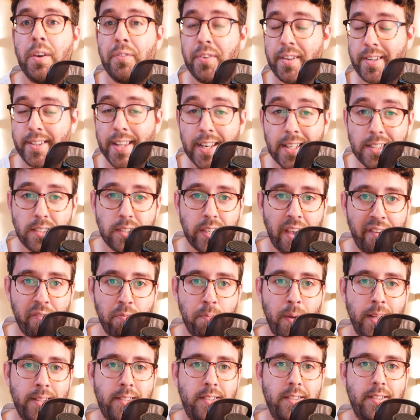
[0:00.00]
if he didn't sign
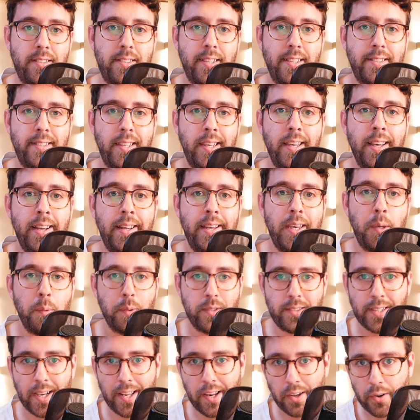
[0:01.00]
for Manchester City, he
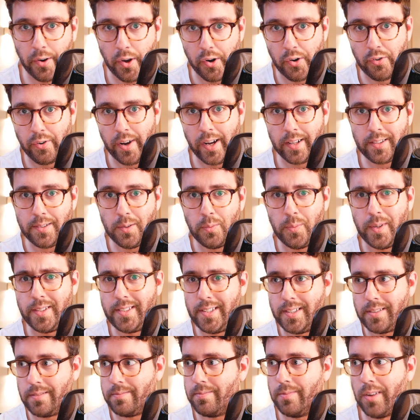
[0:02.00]
would sign a contract,
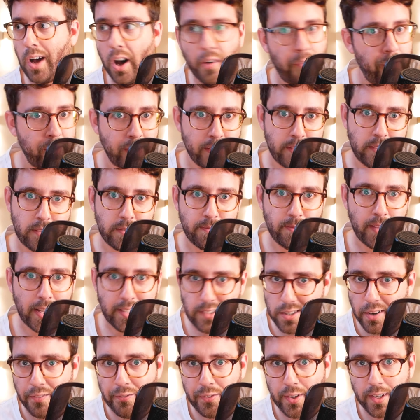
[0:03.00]
which is obvious.
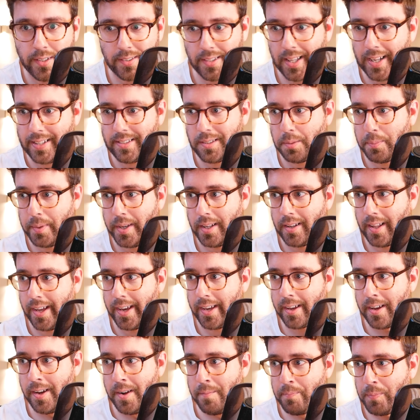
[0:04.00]
That's obvious. That to I mean,
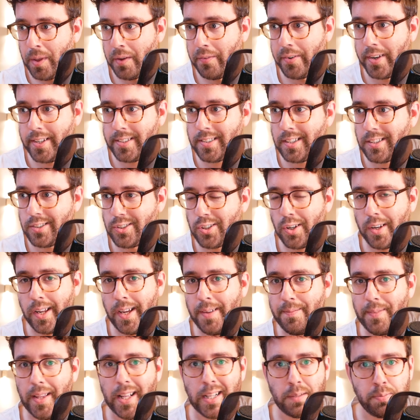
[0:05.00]
like, if it isn't
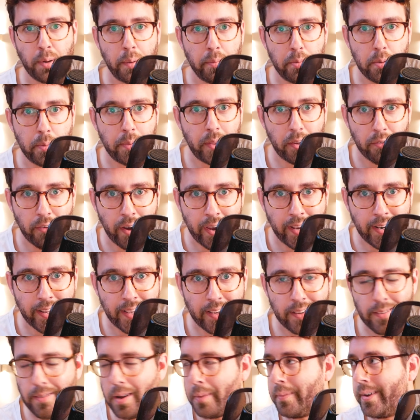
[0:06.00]
sunny, it's probably
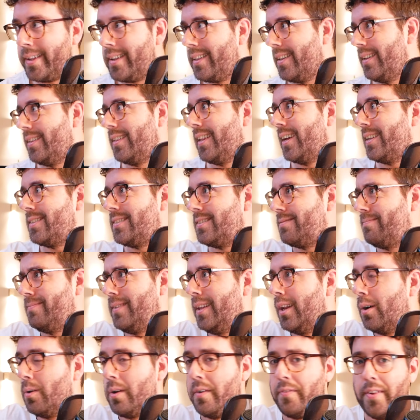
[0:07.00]
raining. I mean, that's,
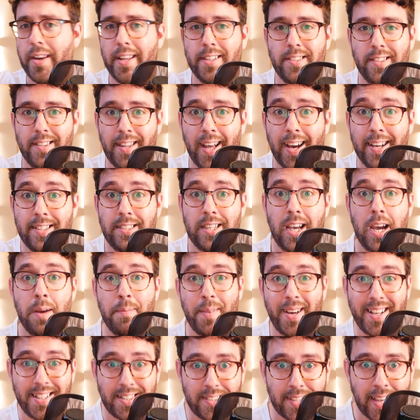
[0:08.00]
you know, if it isn't
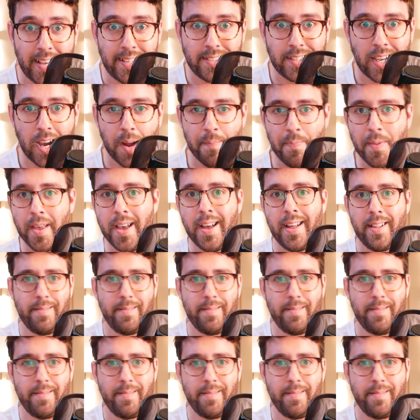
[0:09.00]
nighttime, it's daytime.